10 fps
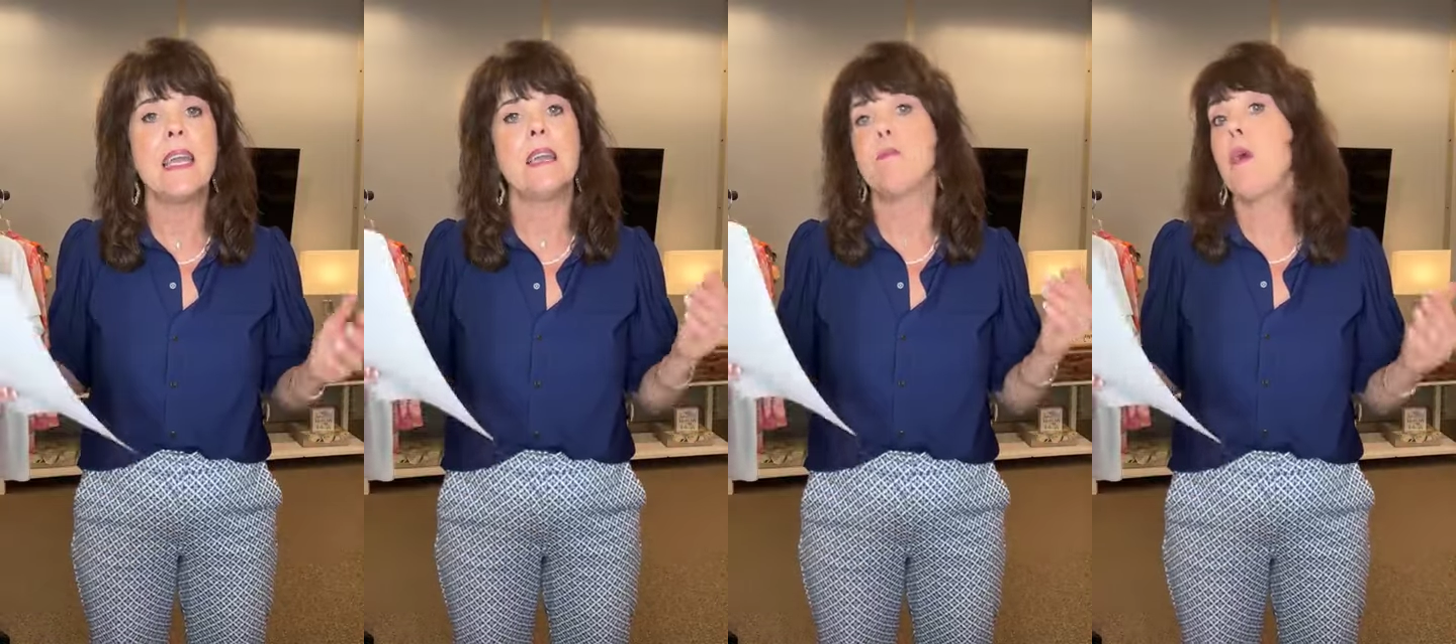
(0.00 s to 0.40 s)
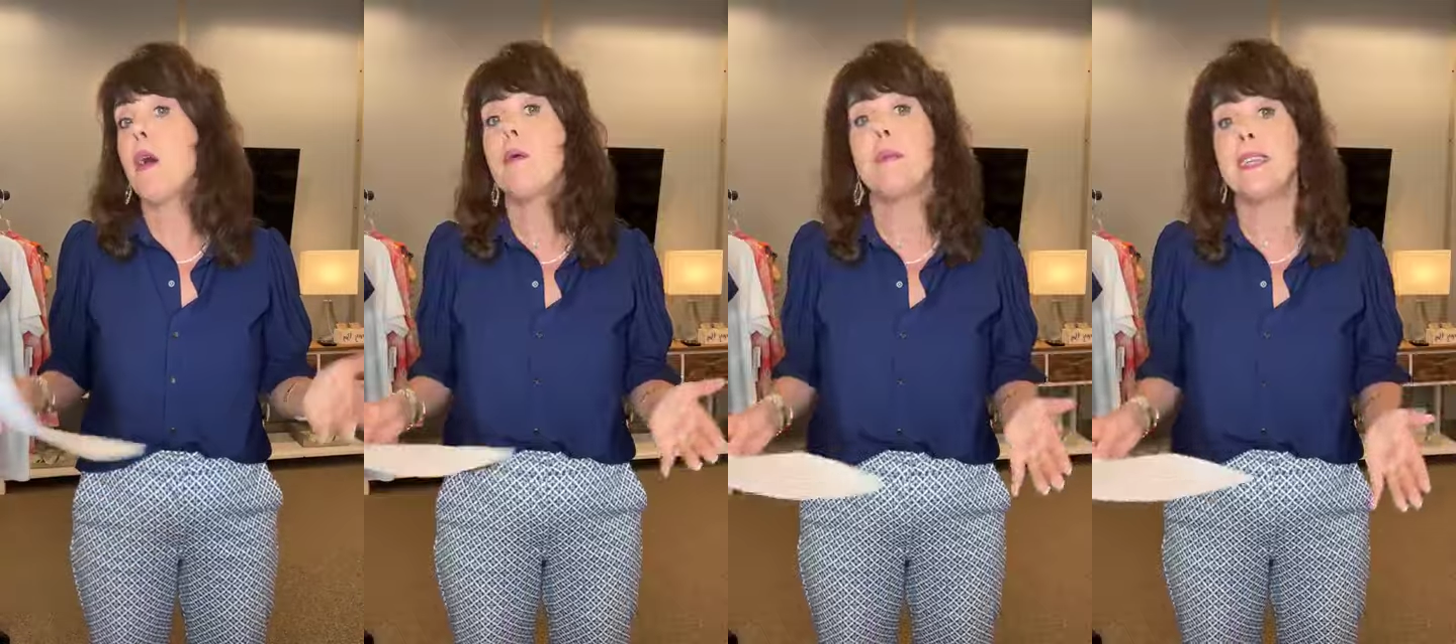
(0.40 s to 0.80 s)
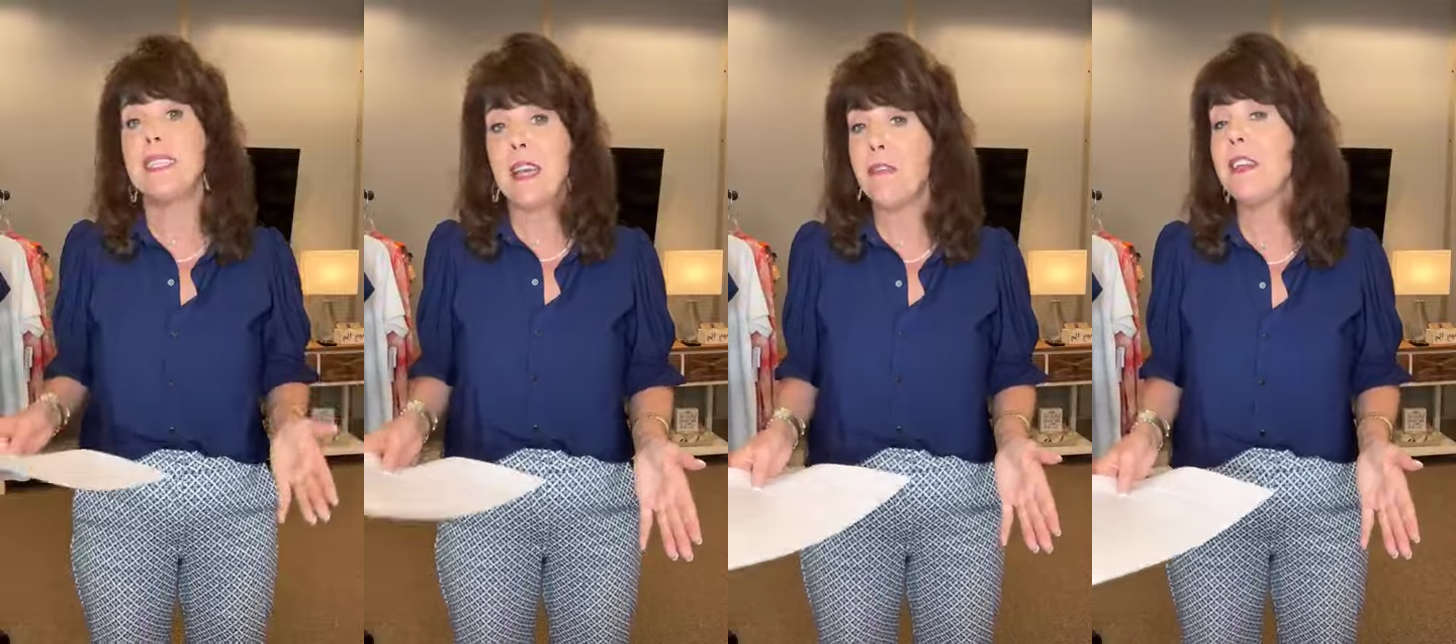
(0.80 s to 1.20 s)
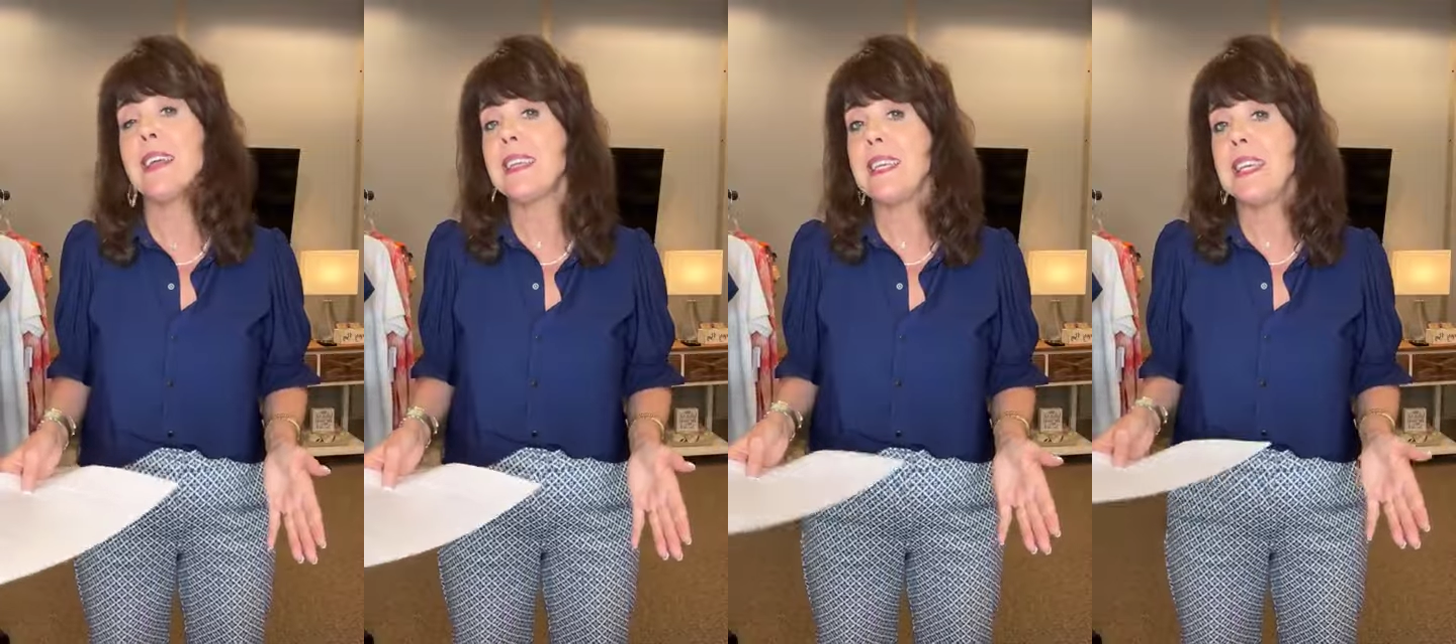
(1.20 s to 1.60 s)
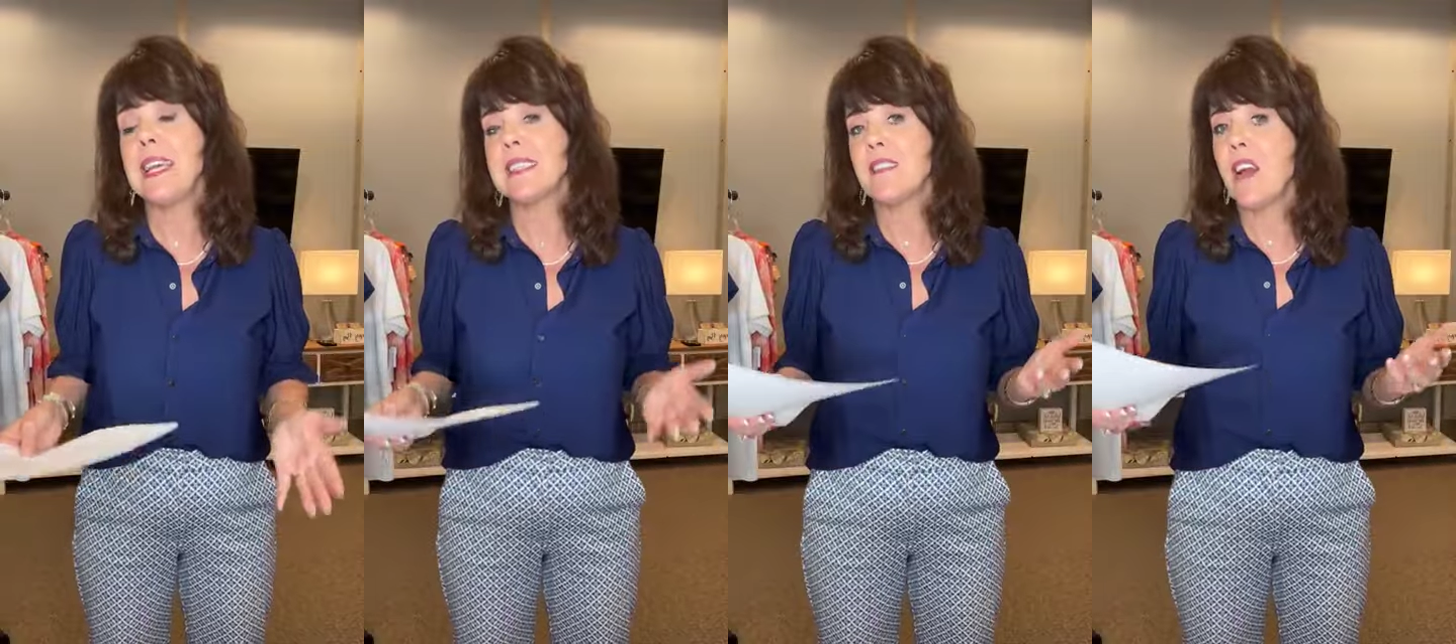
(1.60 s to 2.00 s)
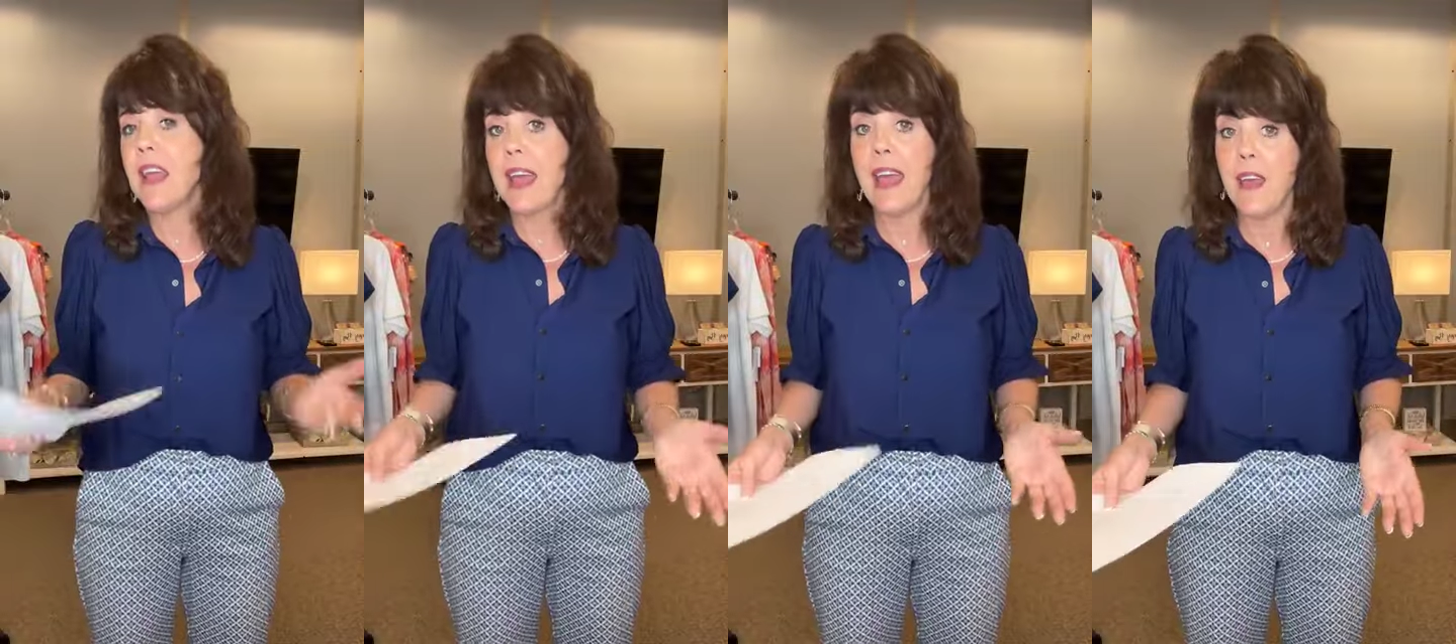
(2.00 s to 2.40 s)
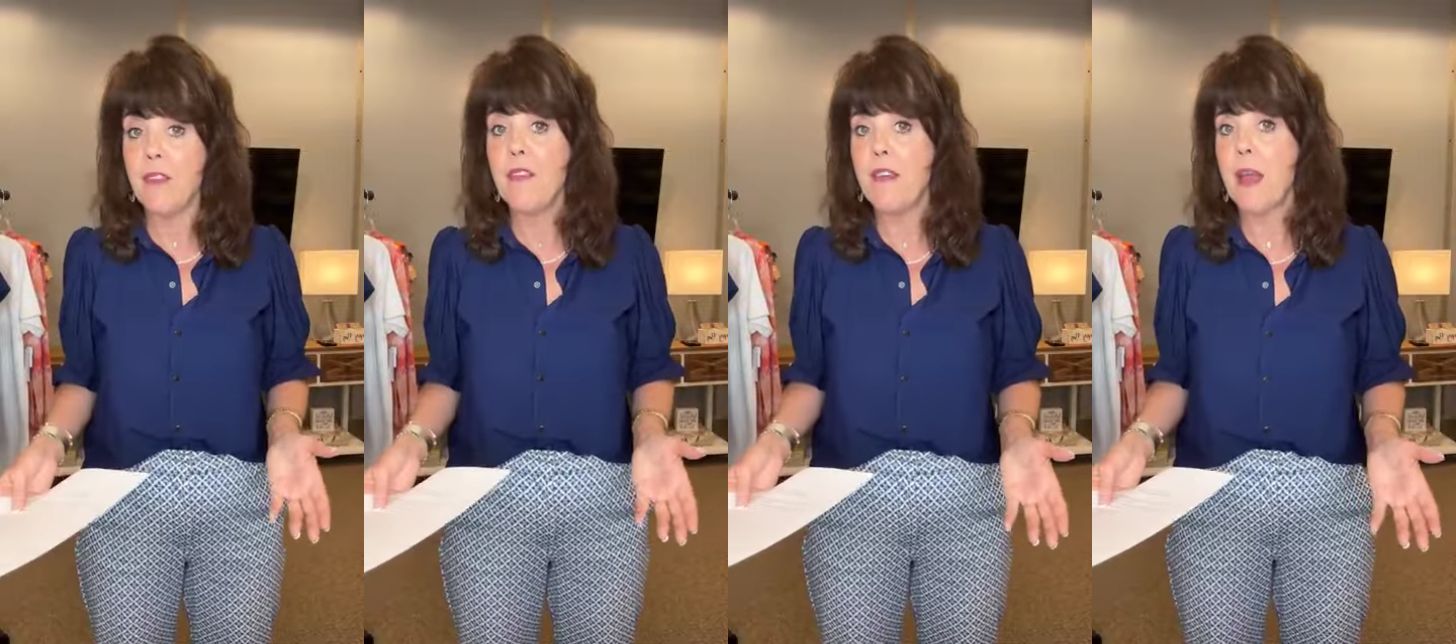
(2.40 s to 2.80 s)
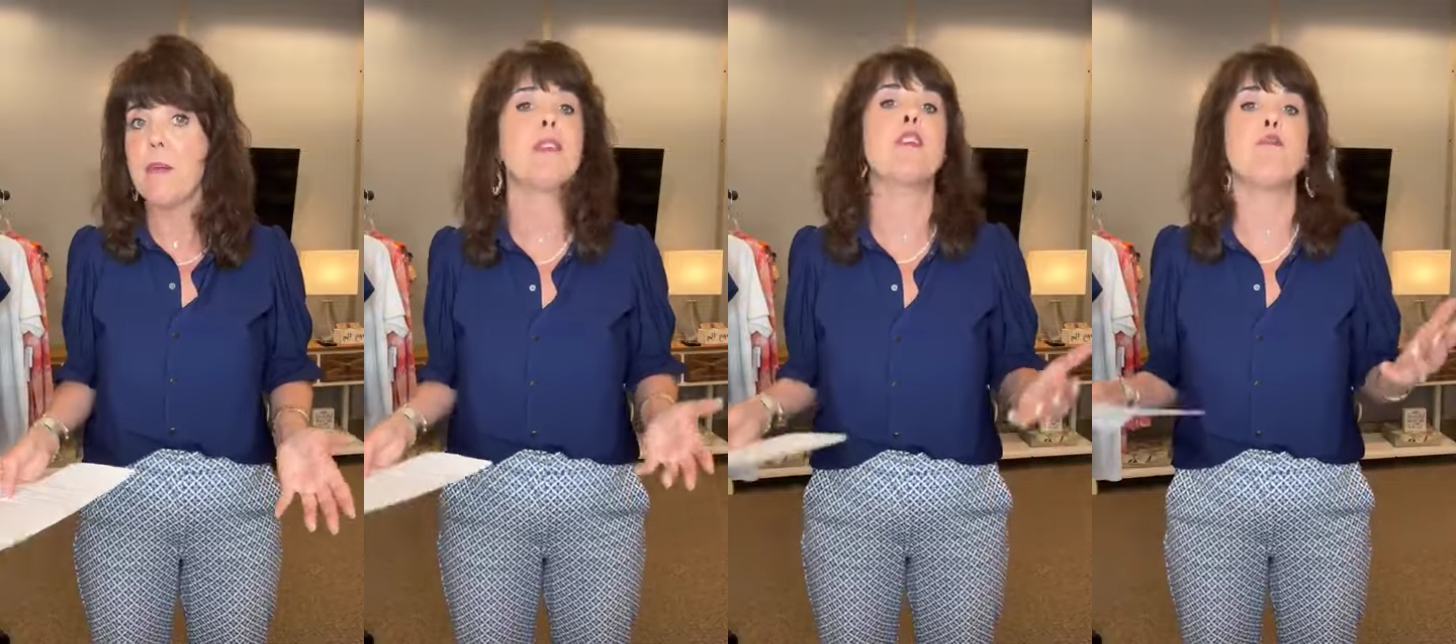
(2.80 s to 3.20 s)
It probably definitely is not a heavy fabric,